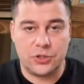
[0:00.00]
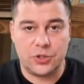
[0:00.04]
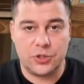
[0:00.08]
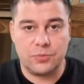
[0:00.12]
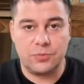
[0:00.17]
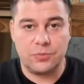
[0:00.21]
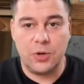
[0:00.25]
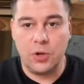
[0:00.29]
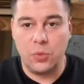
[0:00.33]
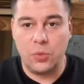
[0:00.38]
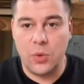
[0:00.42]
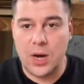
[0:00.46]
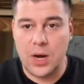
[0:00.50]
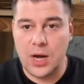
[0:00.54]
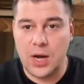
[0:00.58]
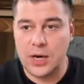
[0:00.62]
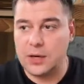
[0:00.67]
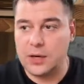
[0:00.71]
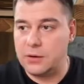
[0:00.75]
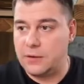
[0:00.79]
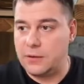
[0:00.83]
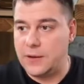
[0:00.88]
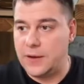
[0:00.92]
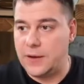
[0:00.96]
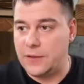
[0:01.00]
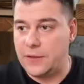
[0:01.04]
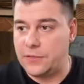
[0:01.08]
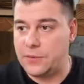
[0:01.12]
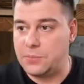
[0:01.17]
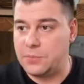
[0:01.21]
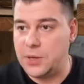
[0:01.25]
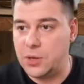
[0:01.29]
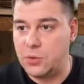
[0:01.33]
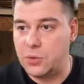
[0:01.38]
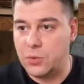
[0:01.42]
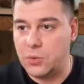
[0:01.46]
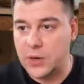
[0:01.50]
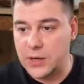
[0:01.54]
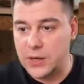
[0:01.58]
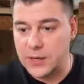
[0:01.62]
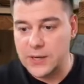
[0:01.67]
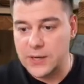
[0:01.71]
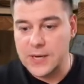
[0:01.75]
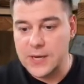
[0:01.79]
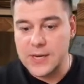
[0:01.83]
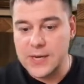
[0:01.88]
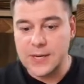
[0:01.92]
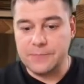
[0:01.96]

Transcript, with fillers: small one, not the big one.